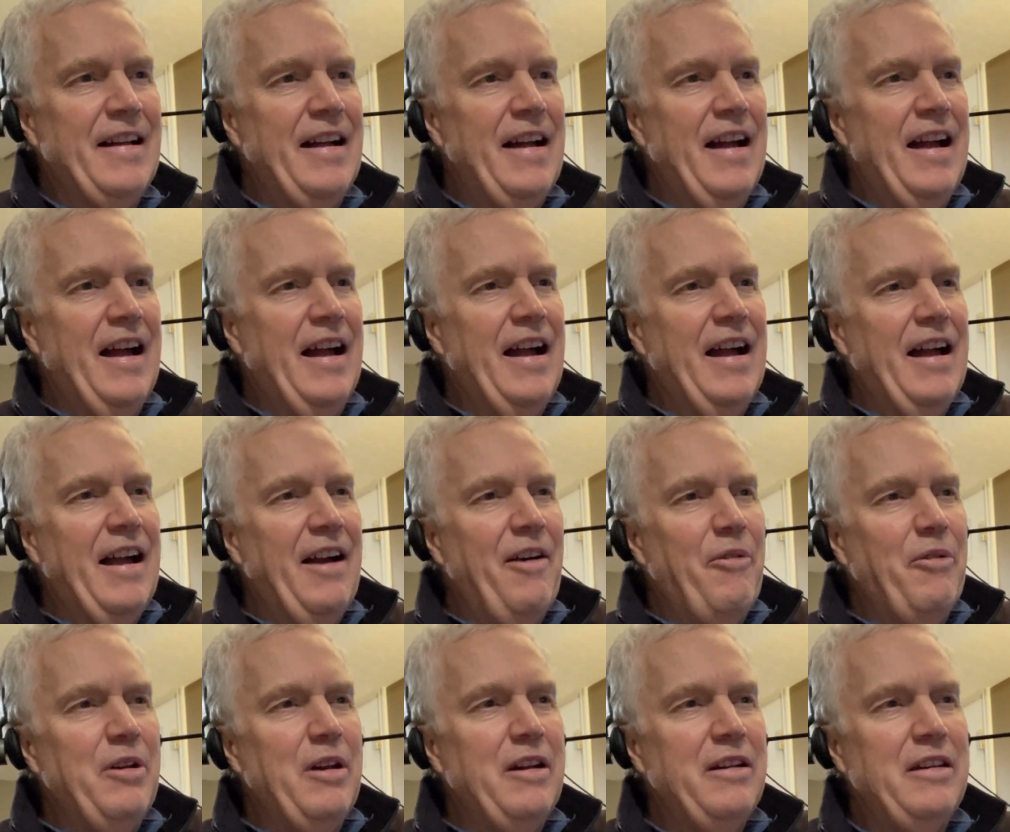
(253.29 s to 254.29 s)
I
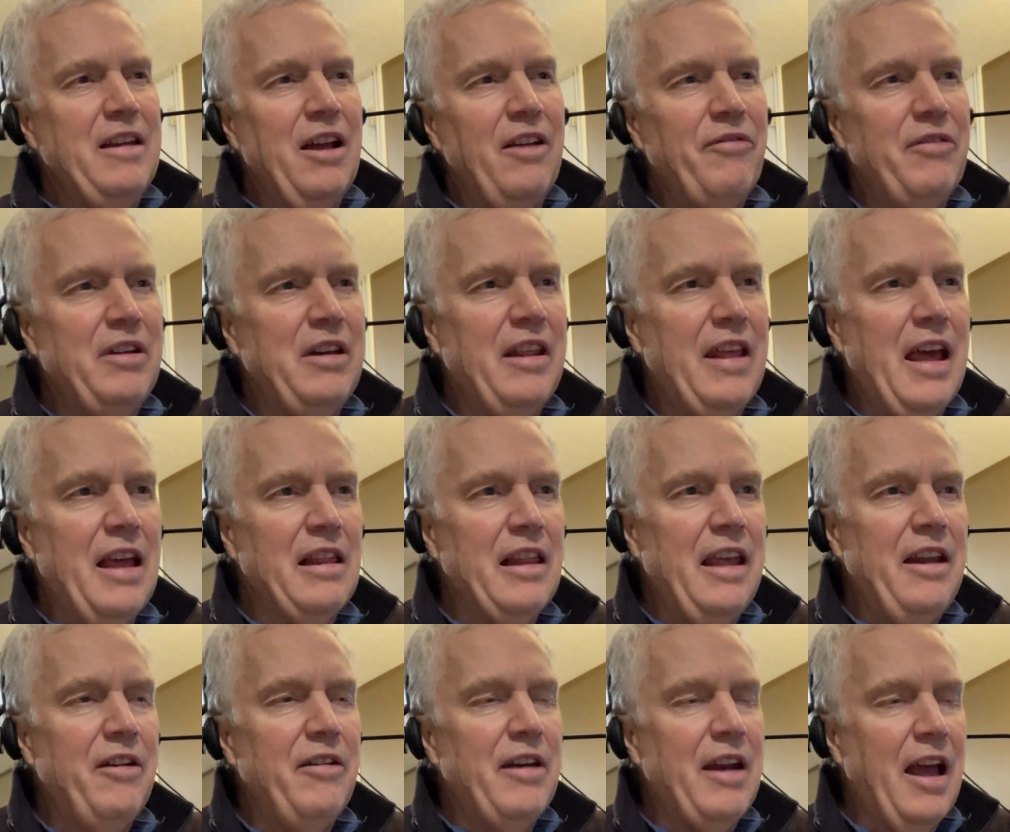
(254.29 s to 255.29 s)
want to delve into that
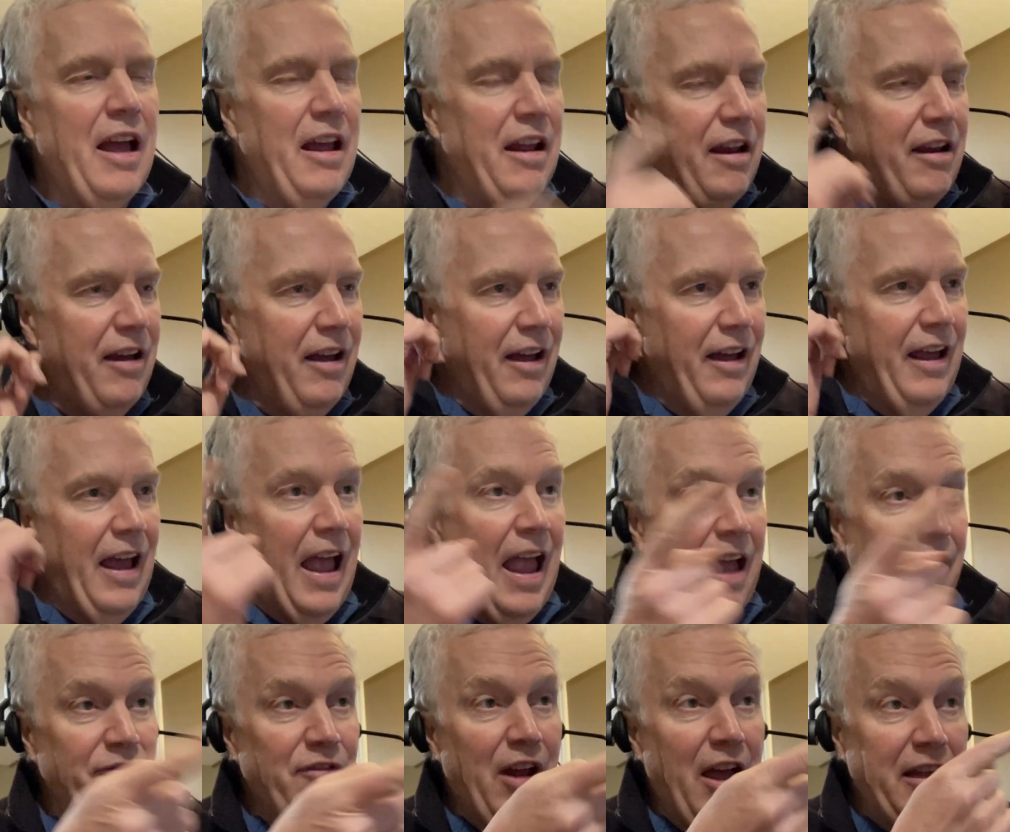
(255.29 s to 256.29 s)
later. Now, I
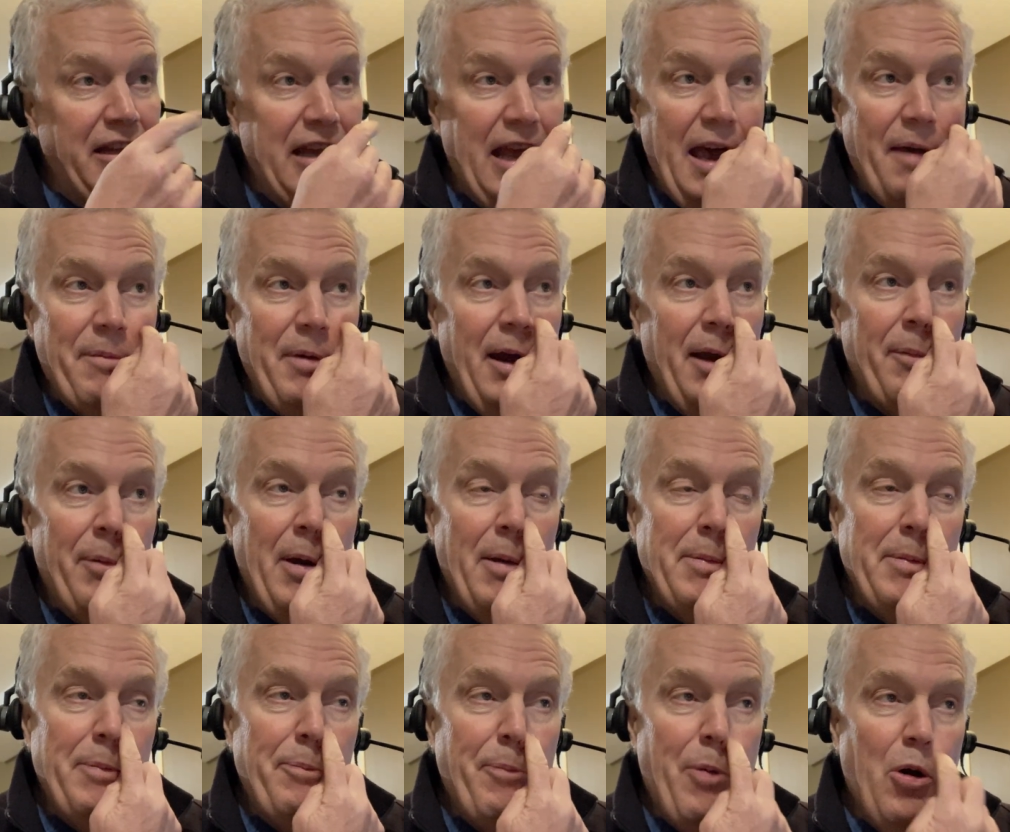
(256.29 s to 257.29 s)
have not yet, but I'll
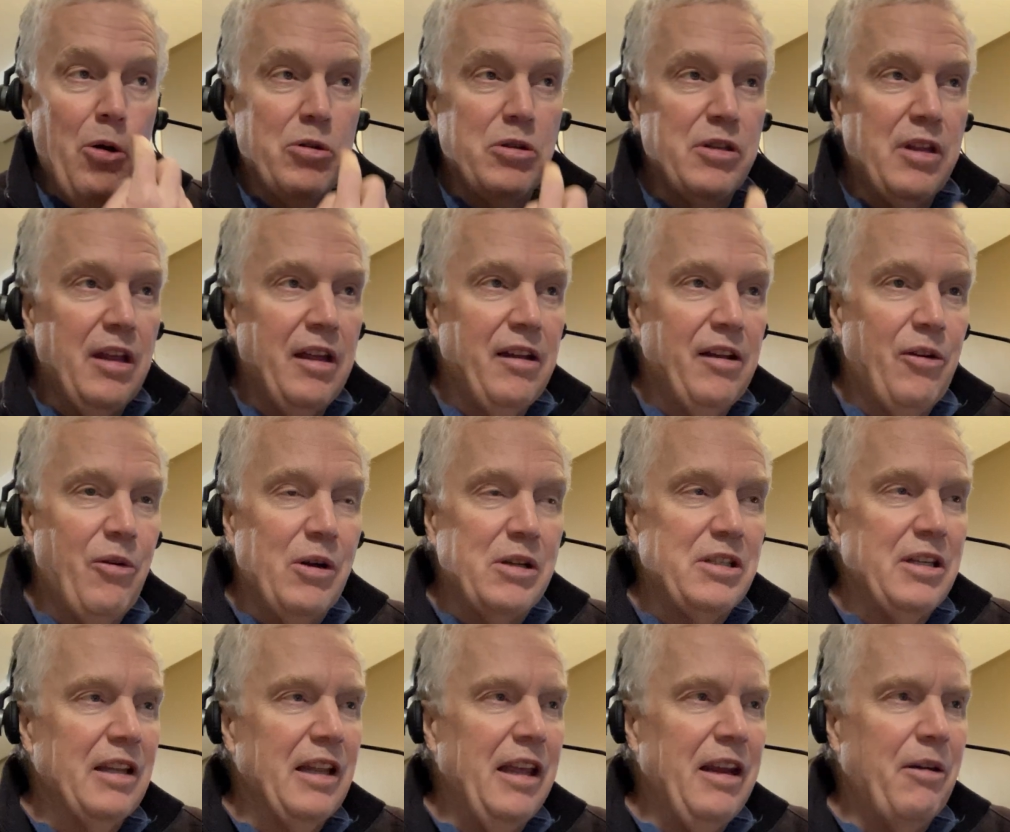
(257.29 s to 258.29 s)
probably pose a
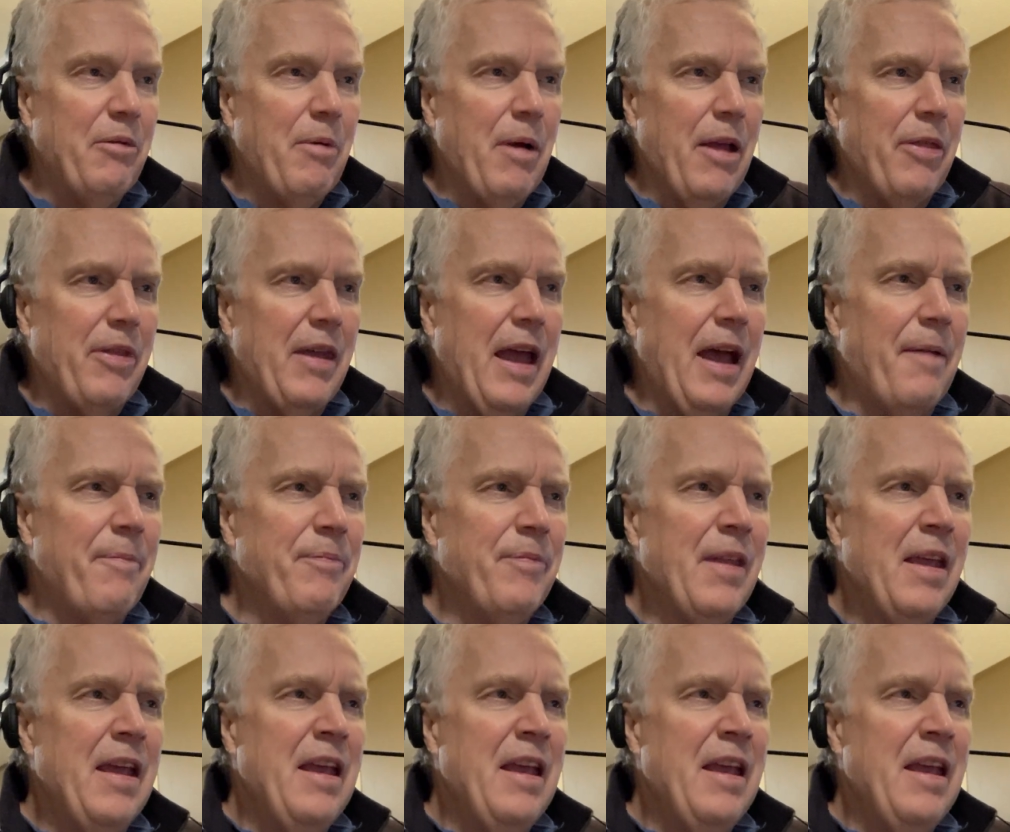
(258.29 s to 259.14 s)
question later about that.